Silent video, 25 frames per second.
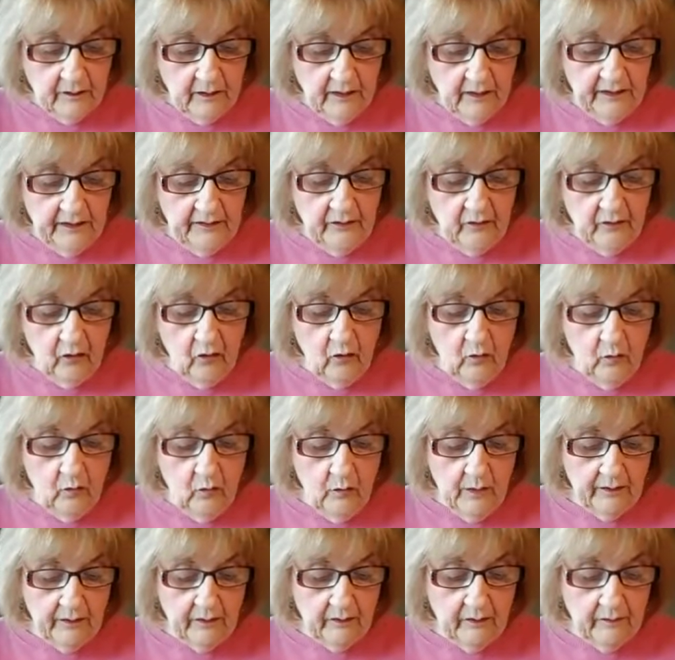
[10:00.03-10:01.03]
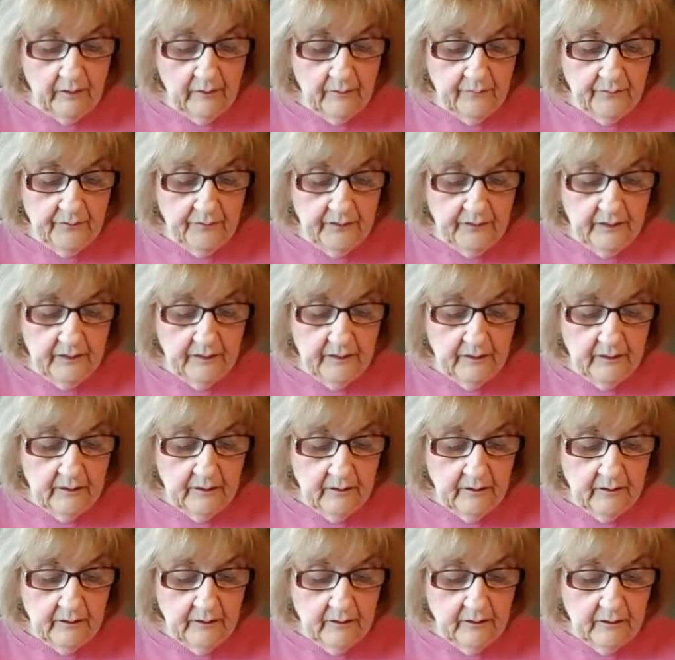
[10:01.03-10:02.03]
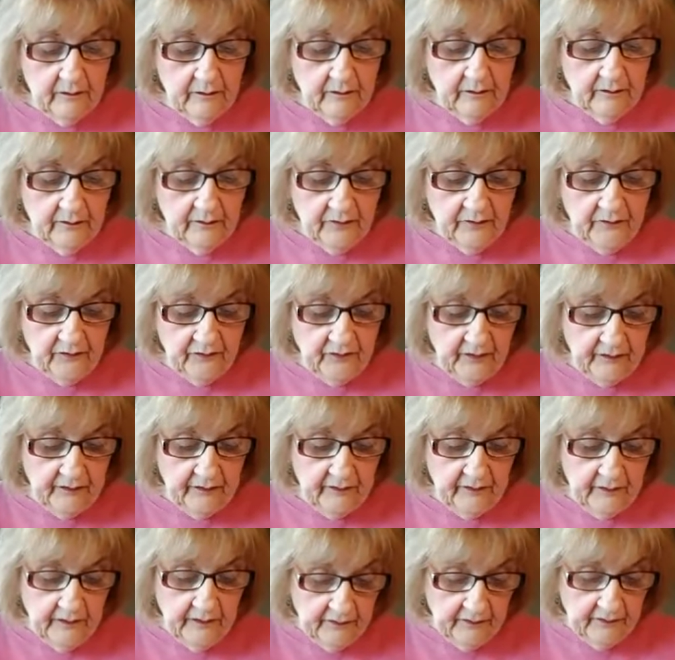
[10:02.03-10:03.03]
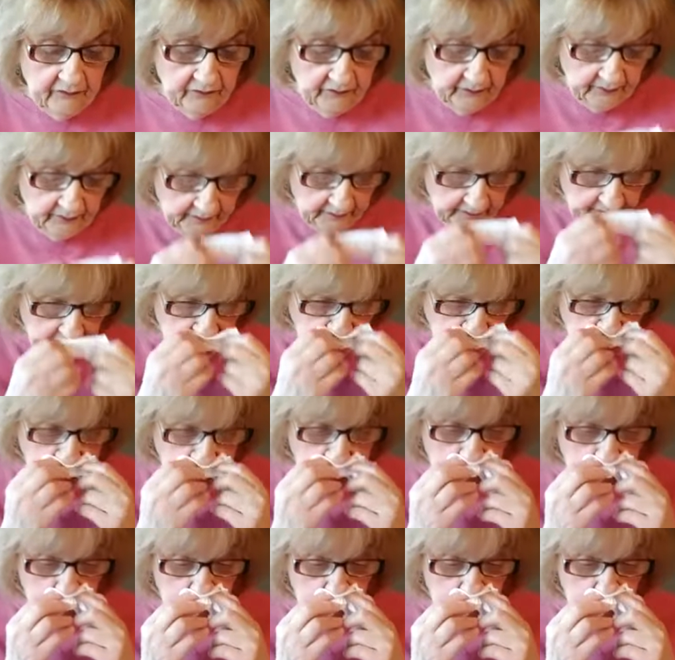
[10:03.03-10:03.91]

and nowhere sin and sickness can